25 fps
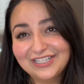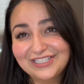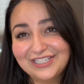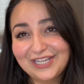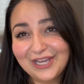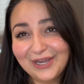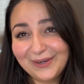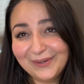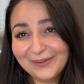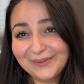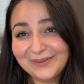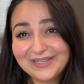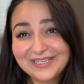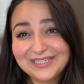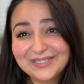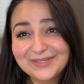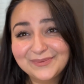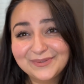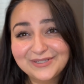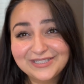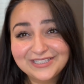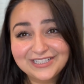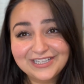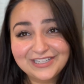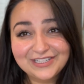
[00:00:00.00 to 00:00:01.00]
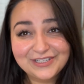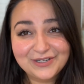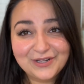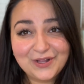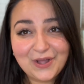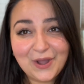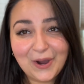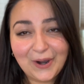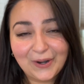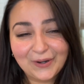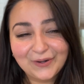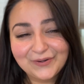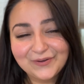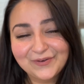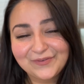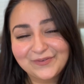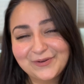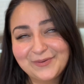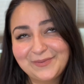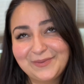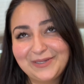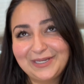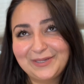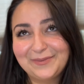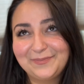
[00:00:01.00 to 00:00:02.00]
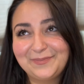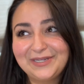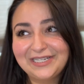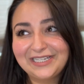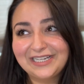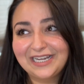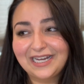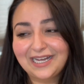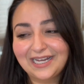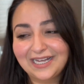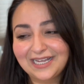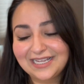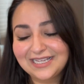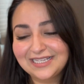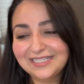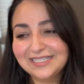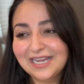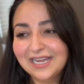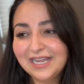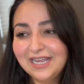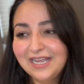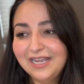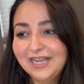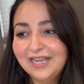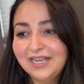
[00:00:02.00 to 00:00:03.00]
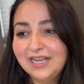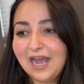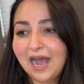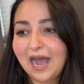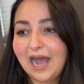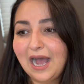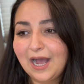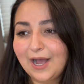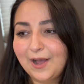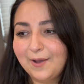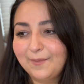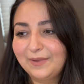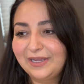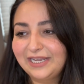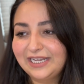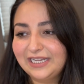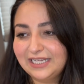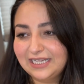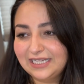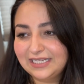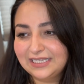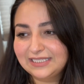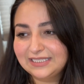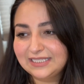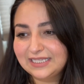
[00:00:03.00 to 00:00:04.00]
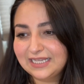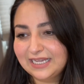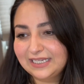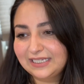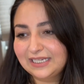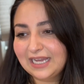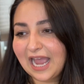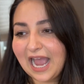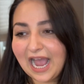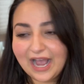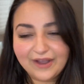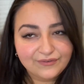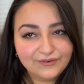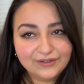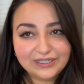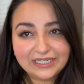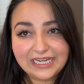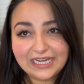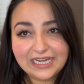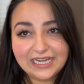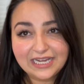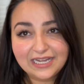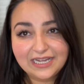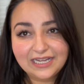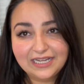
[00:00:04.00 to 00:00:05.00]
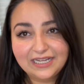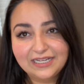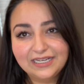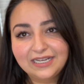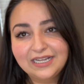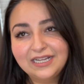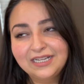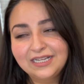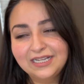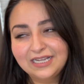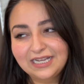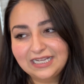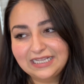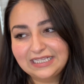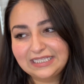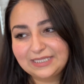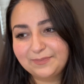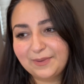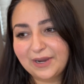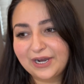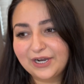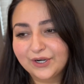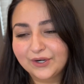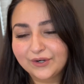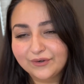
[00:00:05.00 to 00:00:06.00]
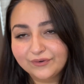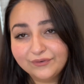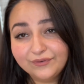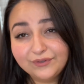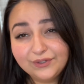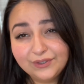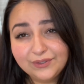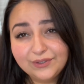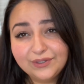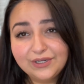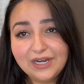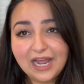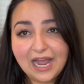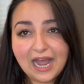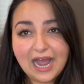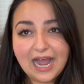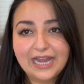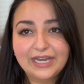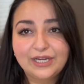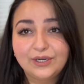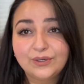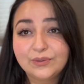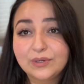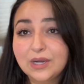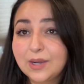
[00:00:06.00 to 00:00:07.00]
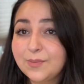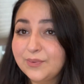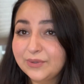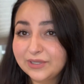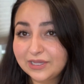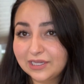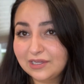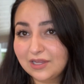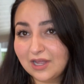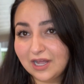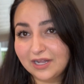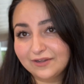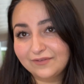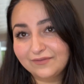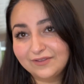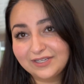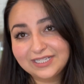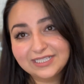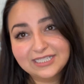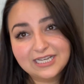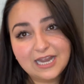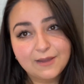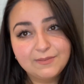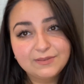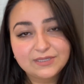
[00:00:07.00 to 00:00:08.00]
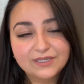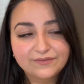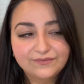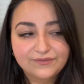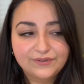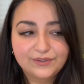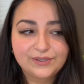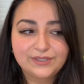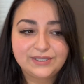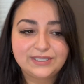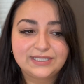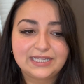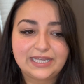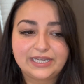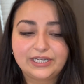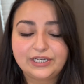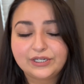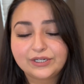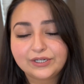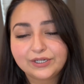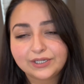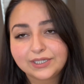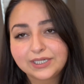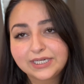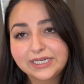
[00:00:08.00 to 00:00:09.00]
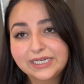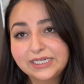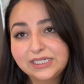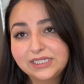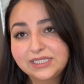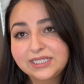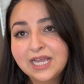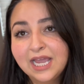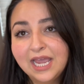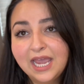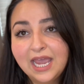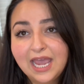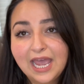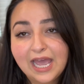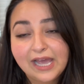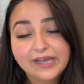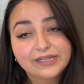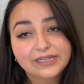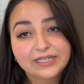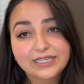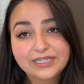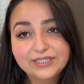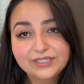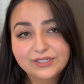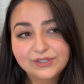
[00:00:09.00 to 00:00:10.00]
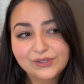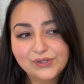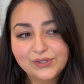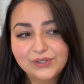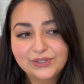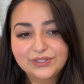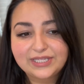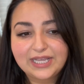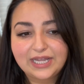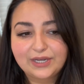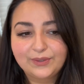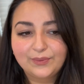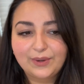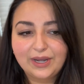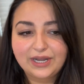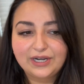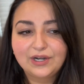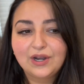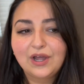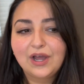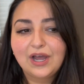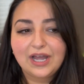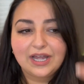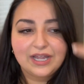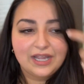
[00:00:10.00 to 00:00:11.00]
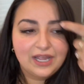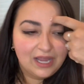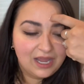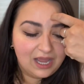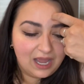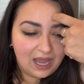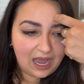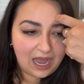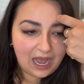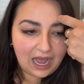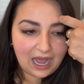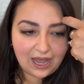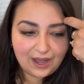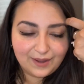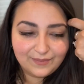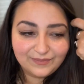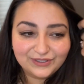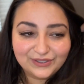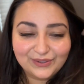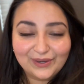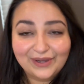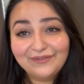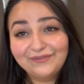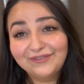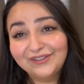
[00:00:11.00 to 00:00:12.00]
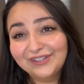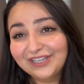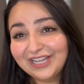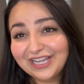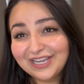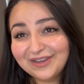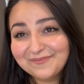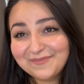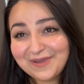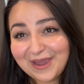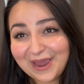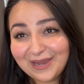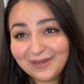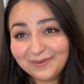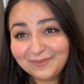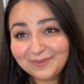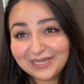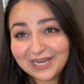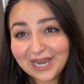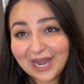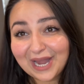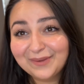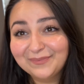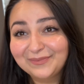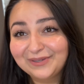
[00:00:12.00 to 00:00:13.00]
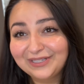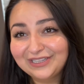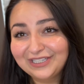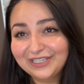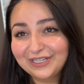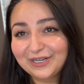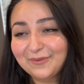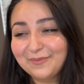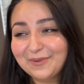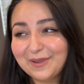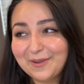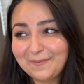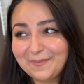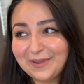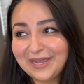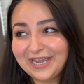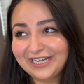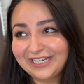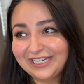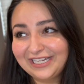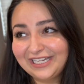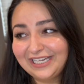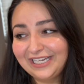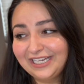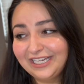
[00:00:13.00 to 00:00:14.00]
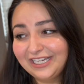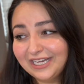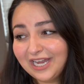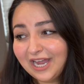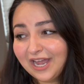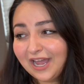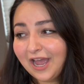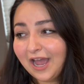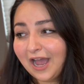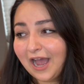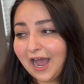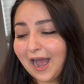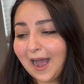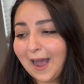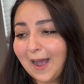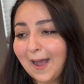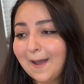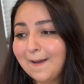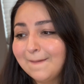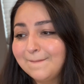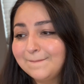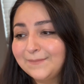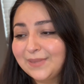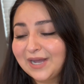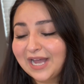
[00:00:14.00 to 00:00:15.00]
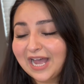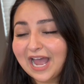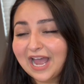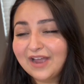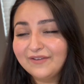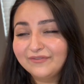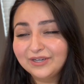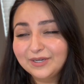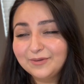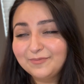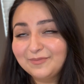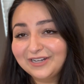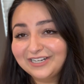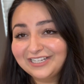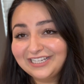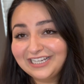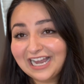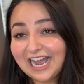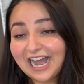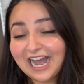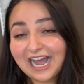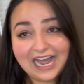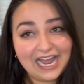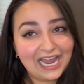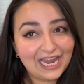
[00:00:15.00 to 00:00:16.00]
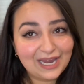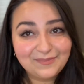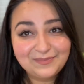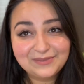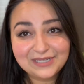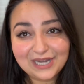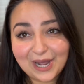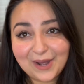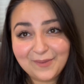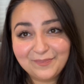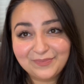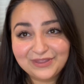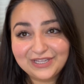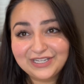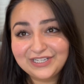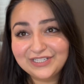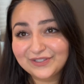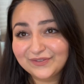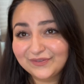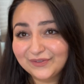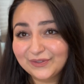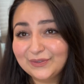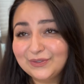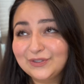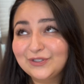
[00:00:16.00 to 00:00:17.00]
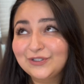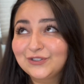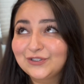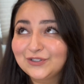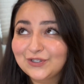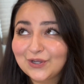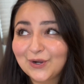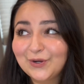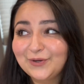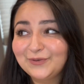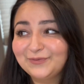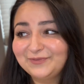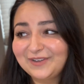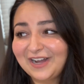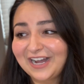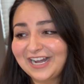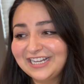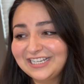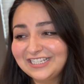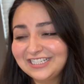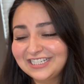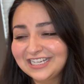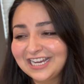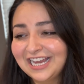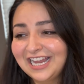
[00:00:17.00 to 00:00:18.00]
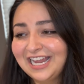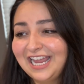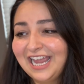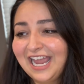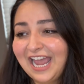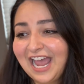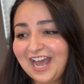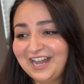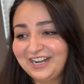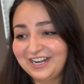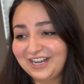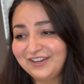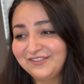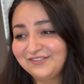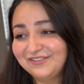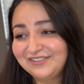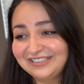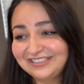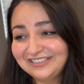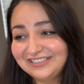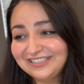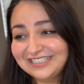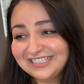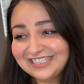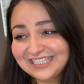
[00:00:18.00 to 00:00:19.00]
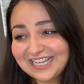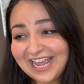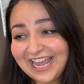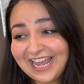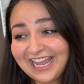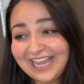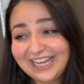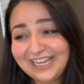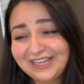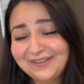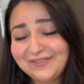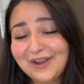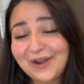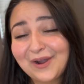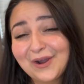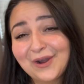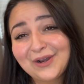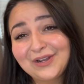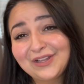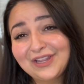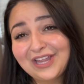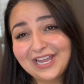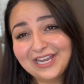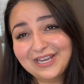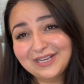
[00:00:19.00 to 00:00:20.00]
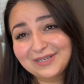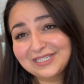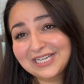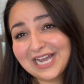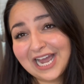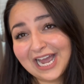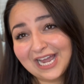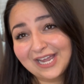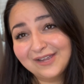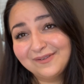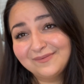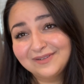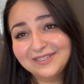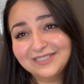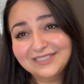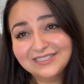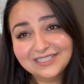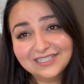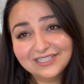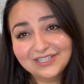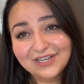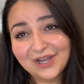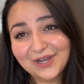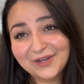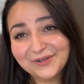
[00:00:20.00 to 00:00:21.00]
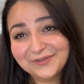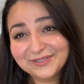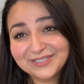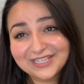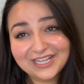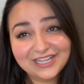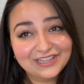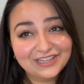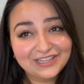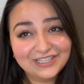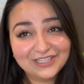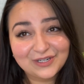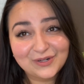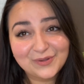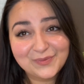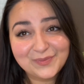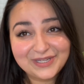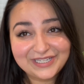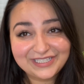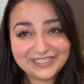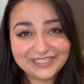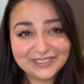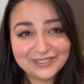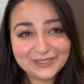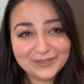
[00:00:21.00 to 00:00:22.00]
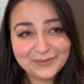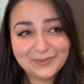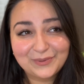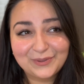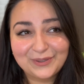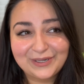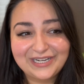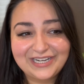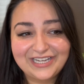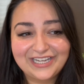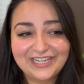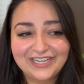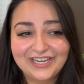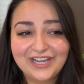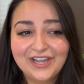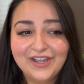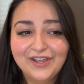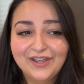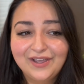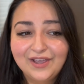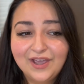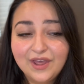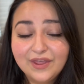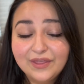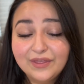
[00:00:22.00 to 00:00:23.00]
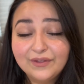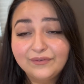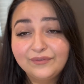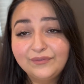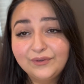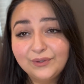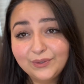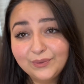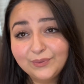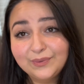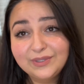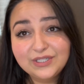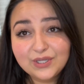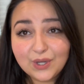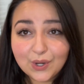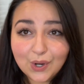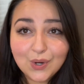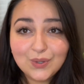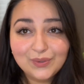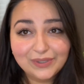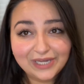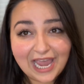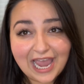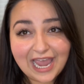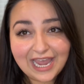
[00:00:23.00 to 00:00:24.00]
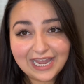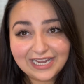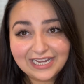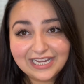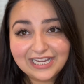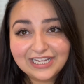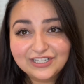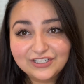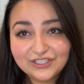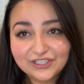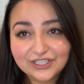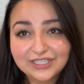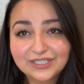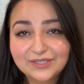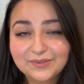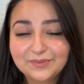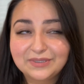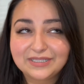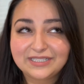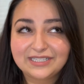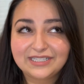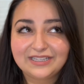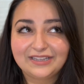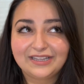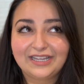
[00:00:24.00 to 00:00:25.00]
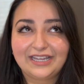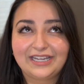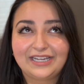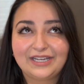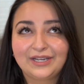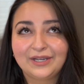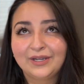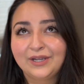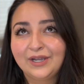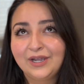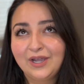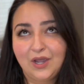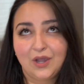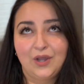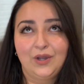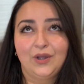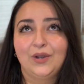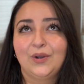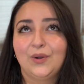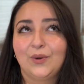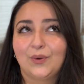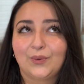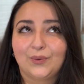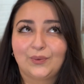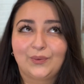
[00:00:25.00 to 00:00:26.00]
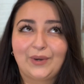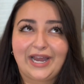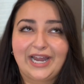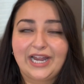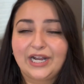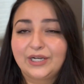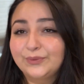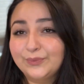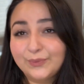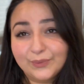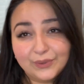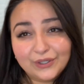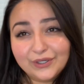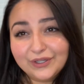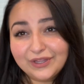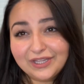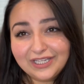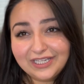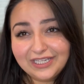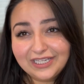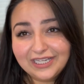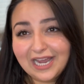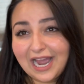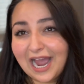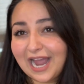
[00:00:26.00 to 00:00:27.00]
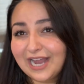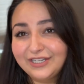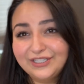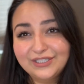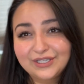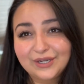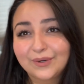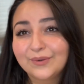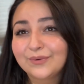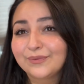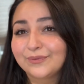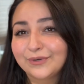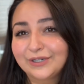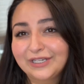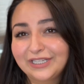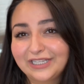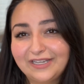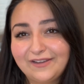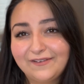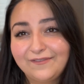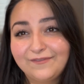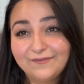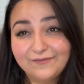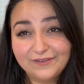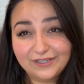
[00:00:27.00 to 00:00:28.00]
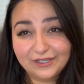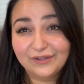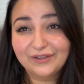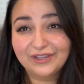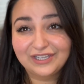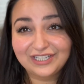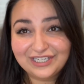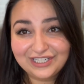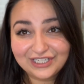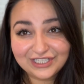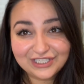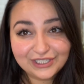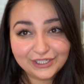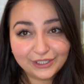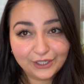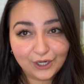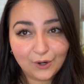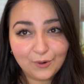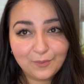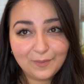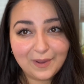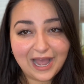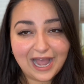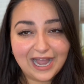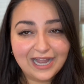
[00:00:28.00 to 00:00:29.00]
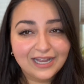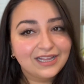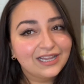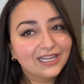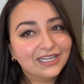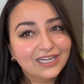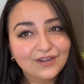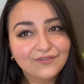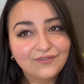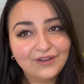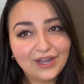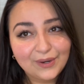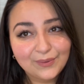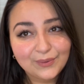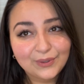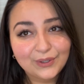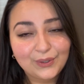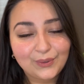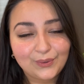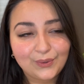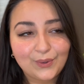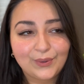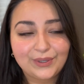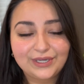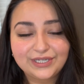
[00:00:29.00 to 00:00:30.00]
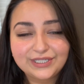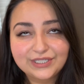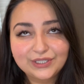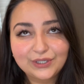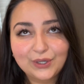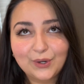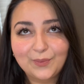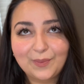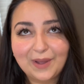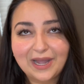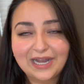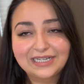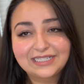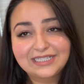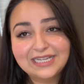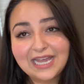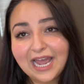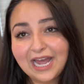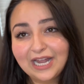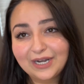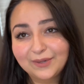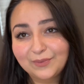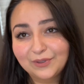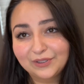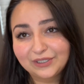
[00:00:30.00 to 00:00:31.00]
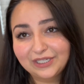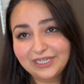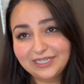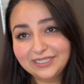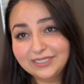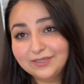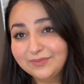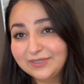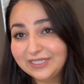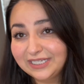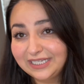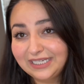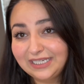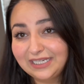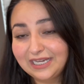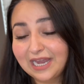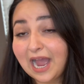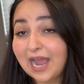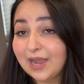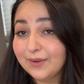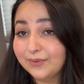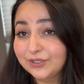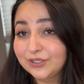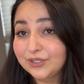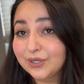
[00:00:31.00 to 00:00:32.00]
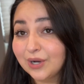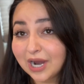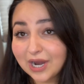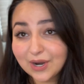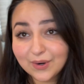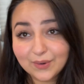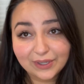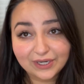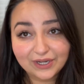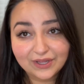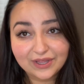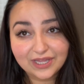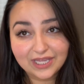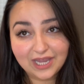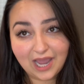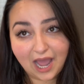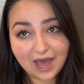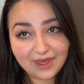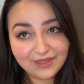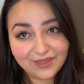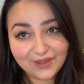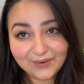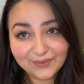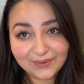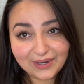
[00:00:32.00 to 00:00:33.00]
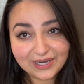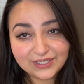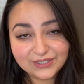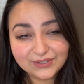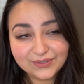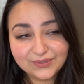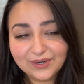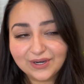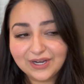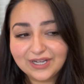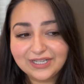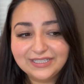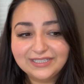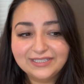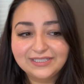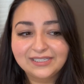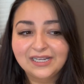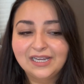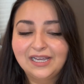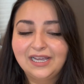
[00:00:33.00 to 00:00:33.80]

so this one's a little hard for me because um, it is like African inspired food. I grew up with a lot of these types of foods like curries and lentils and whatnot. Um, so I feel like maybe I'm a little bit picky, um, but everybody hyped up these foods so much. And I will say our like time in Sanaa was a little bit disappointing. The food was okay. It just wasn't like rant worthy. I don't really feel the need to go back. Like if I were going to go back to Animal Kingdom to eat, I would try one of the other restaurants.